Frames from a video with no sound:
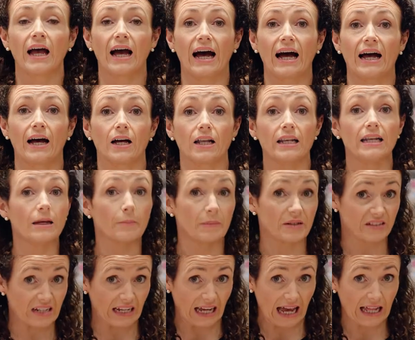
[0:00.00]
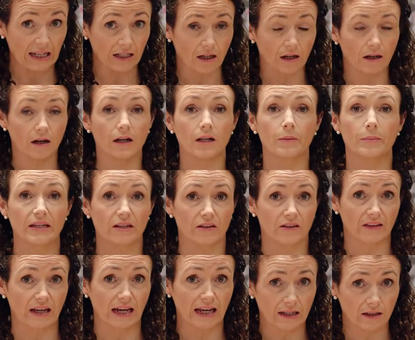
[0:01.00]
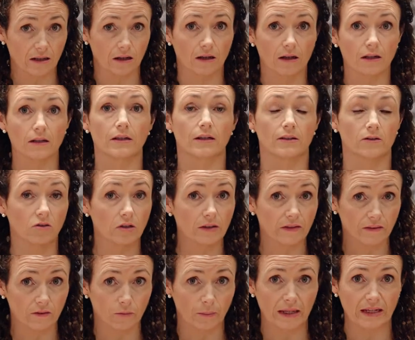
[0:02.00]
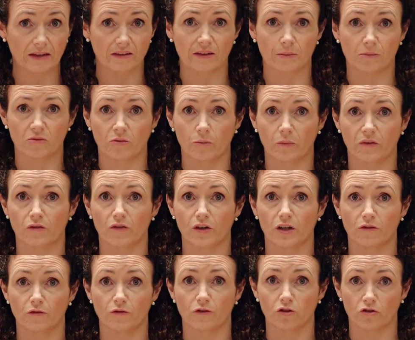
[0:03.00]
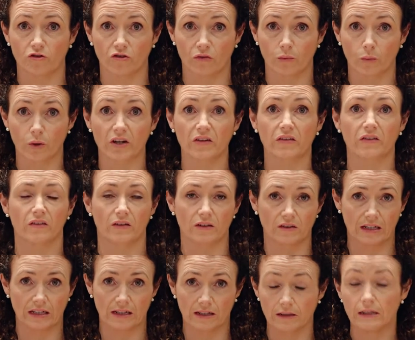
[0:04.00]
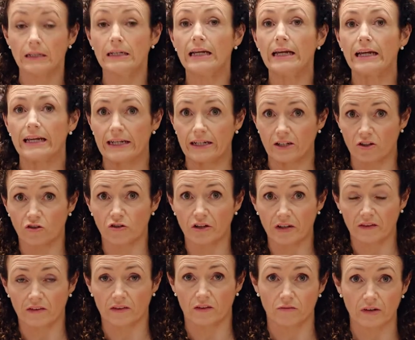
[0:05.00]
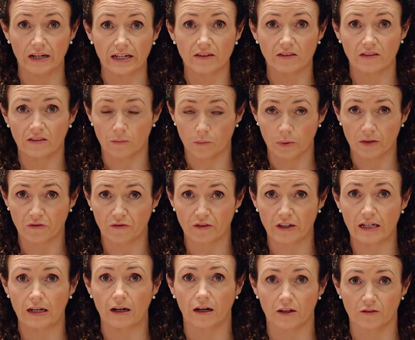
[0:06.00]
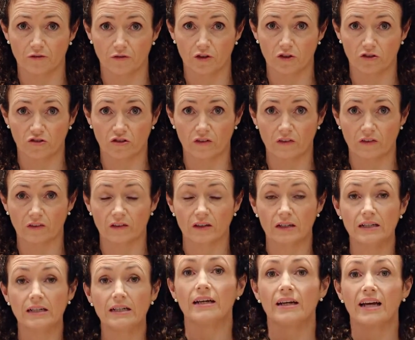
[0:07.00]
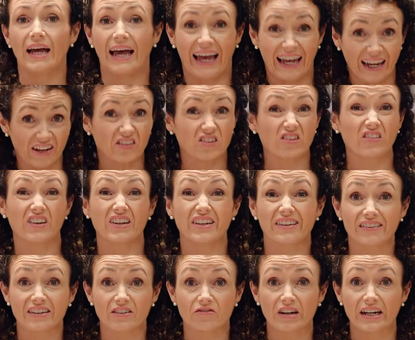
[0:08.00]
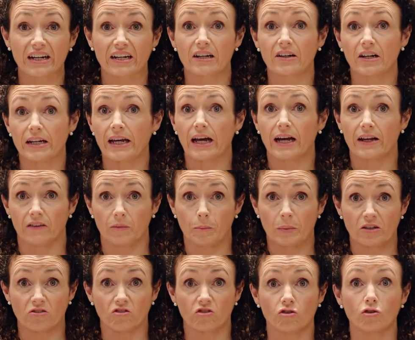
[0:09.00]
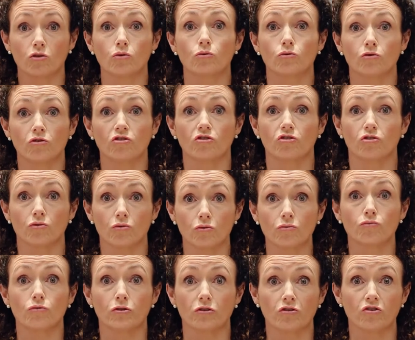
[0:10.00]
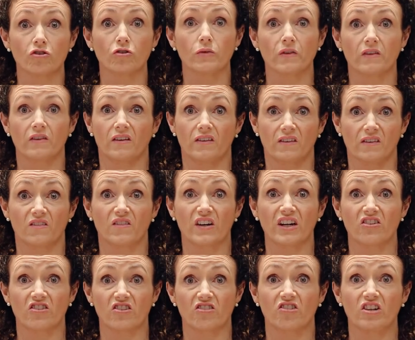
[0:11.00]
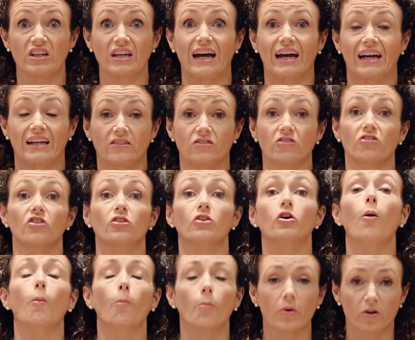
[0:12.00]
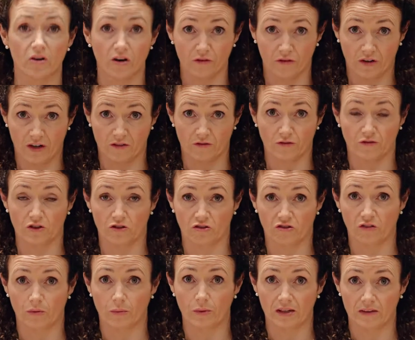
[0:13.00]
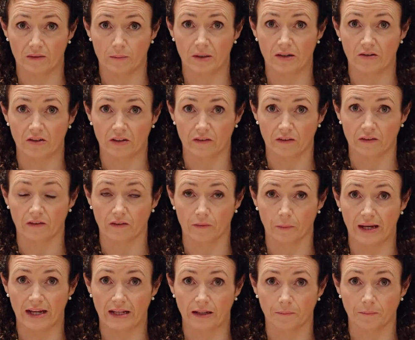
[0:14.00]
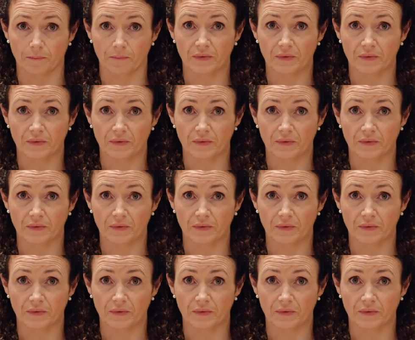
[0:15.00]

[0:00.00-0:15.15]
Limiting alcohol, because alcohol can also make symptoms of hot flushes worse and can increase the rate that we feel hot flushes. Exercising regularly has been shown to reduce the severity and the number of hot flushes we experience as well.